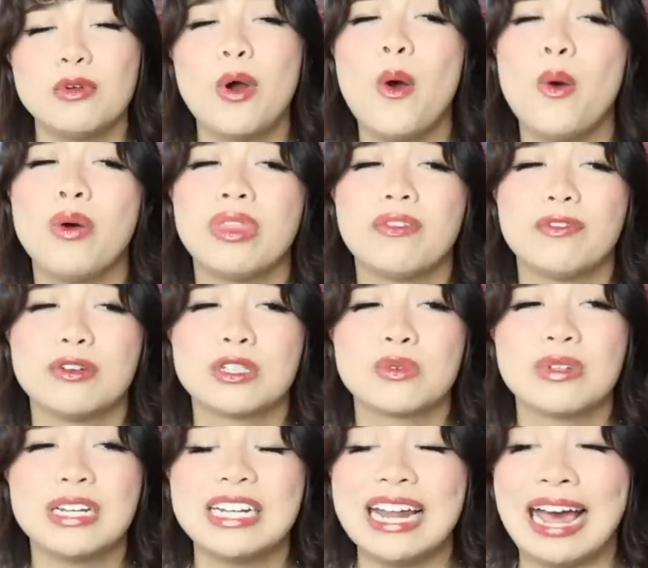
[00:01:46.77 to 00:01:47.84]
know, the first one
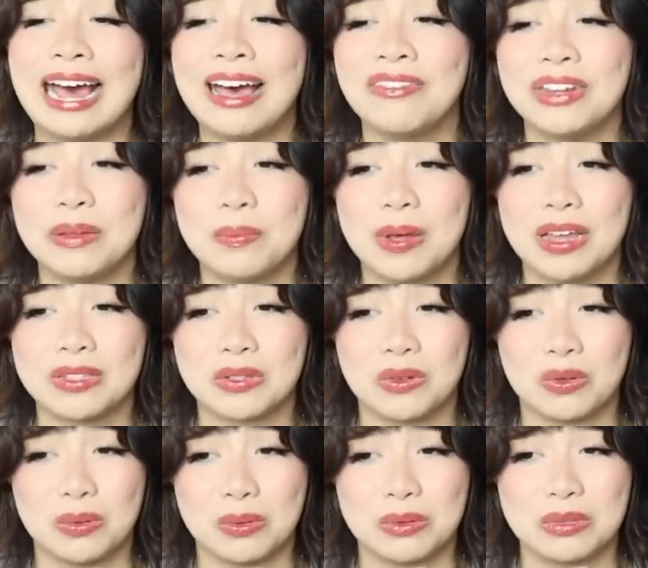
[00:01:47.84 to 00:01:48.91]
didn't have any
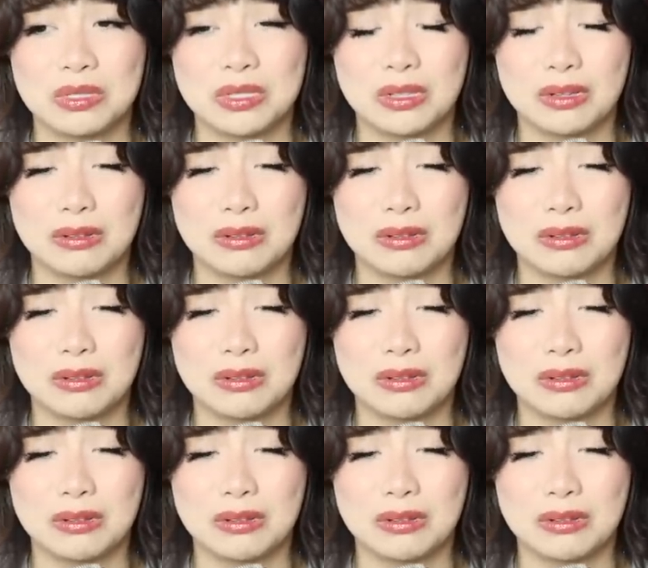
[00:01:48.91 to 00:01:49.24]
puzzles.